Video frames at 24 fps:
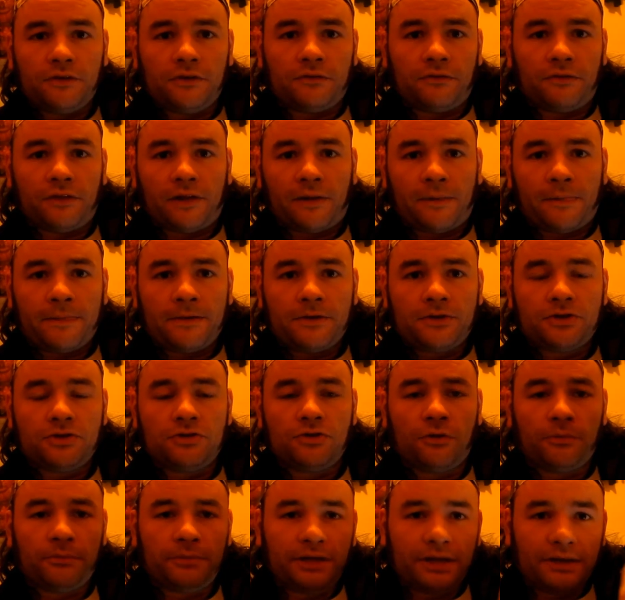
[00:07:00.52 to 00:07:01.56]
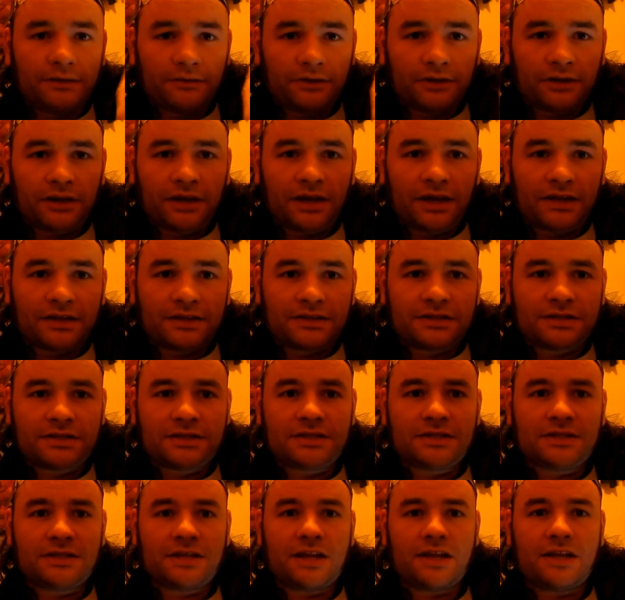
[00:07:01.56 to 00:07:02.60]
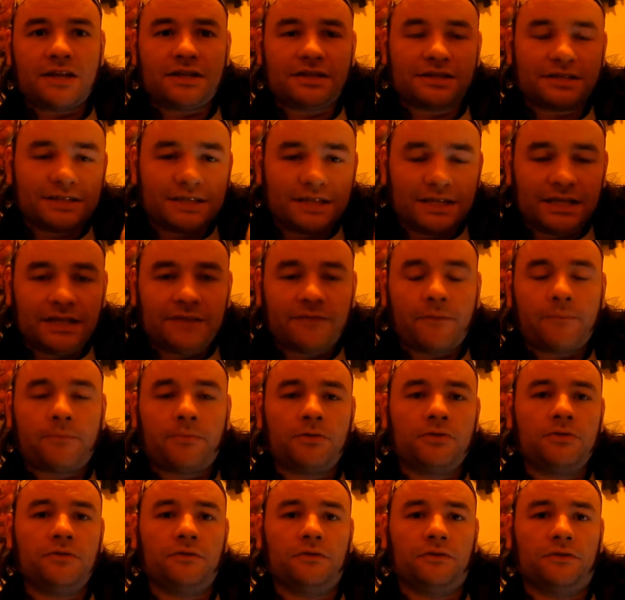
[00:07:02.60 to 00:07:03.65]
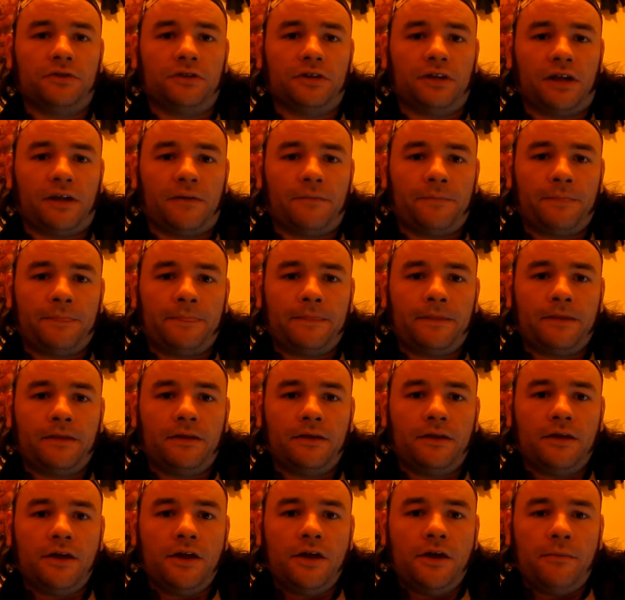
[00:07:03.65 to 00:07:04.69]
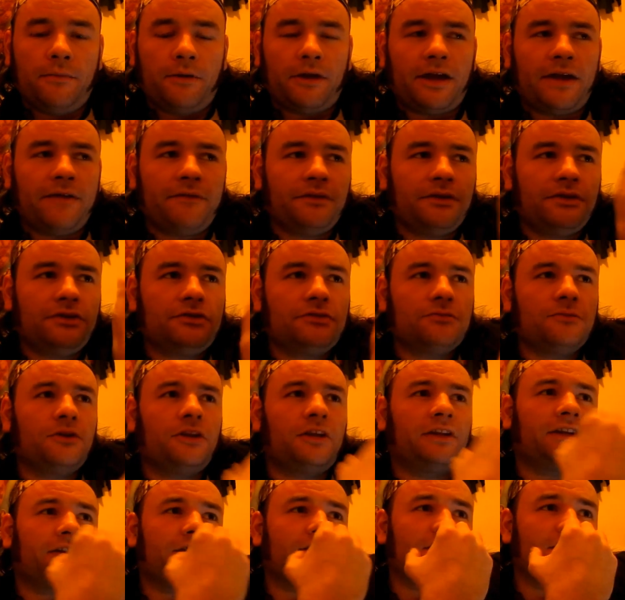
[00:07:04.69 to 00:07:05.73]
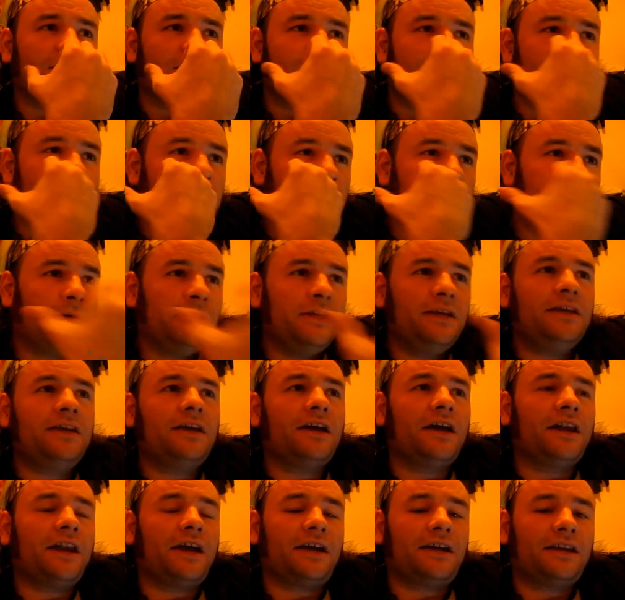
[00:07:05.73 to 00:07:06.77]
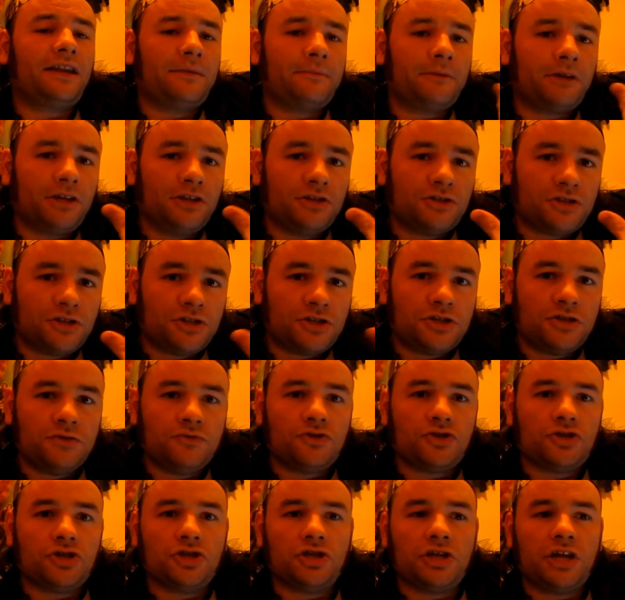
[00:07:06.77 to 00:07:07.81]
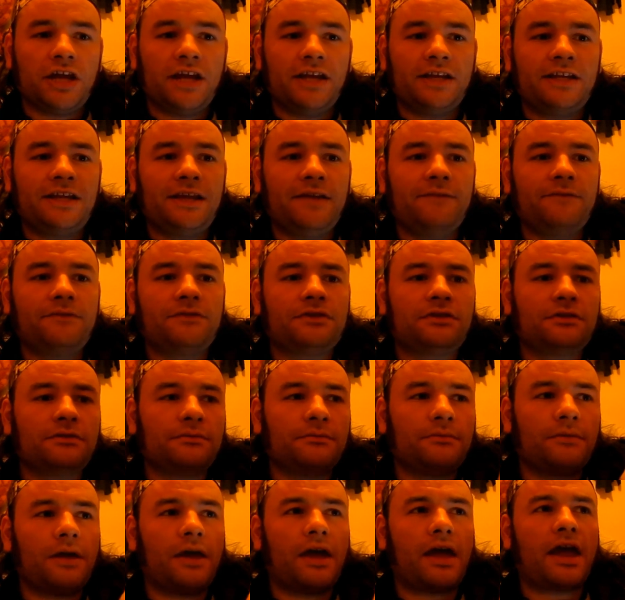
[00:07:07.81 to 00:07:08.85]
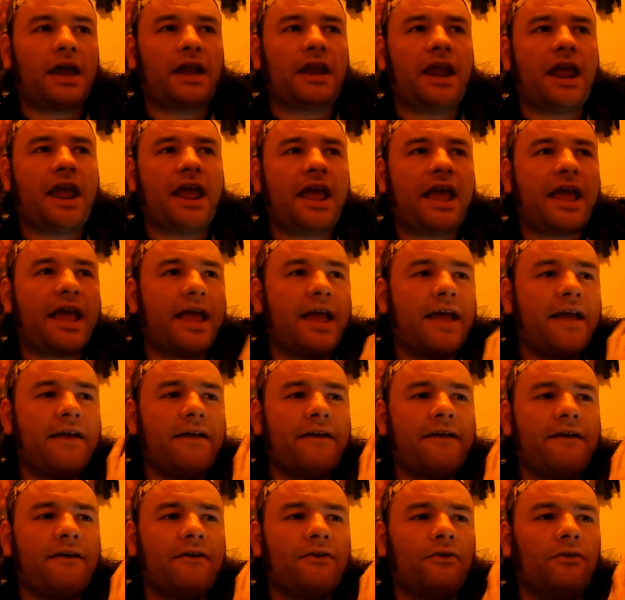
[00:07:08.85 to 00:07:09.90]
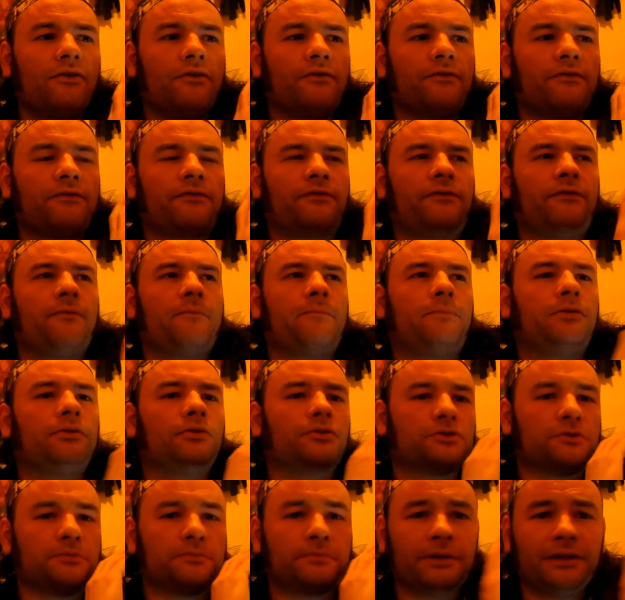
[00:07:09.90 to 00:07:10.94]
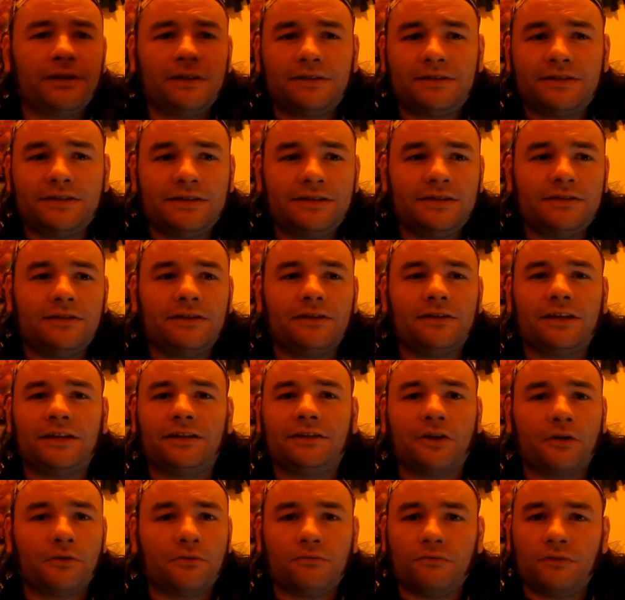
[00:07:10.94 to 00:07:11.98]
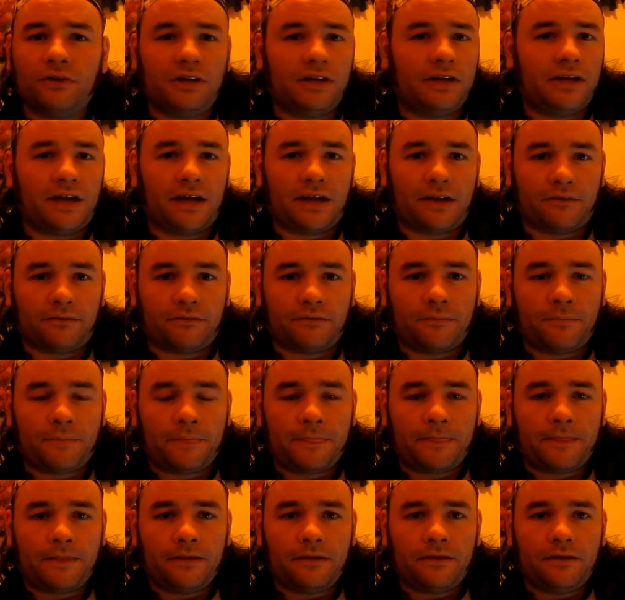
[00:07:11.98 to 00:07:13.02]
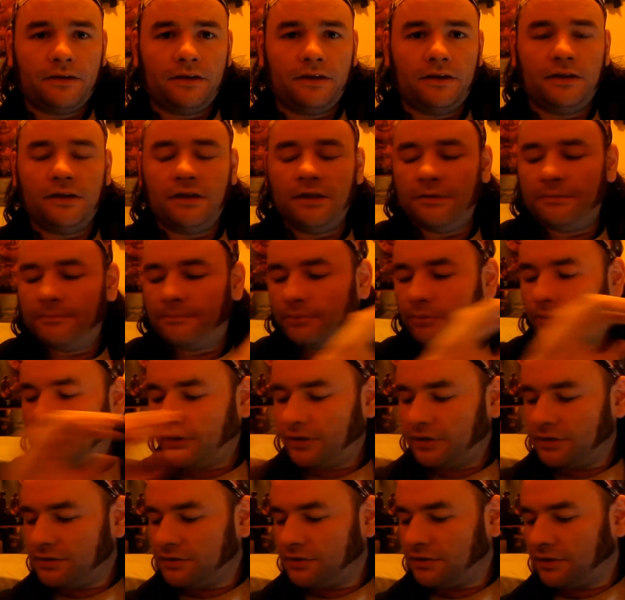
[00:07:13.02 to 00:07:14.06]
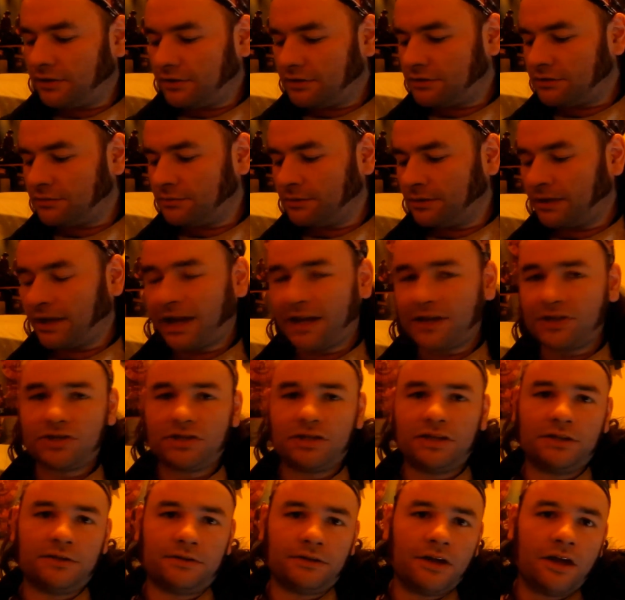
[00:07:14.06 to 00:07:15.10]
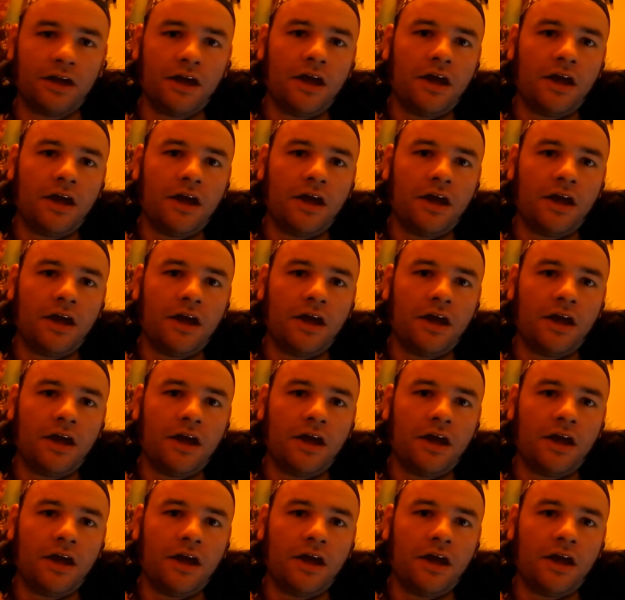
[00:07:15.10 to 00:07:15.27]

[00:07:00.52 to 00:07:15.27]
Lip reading: of that, should not be giving its seal of approval to that. By having someone like this speak at an academic institution, it gives them an air of plausibility that they don't really have. It implies that there's something actually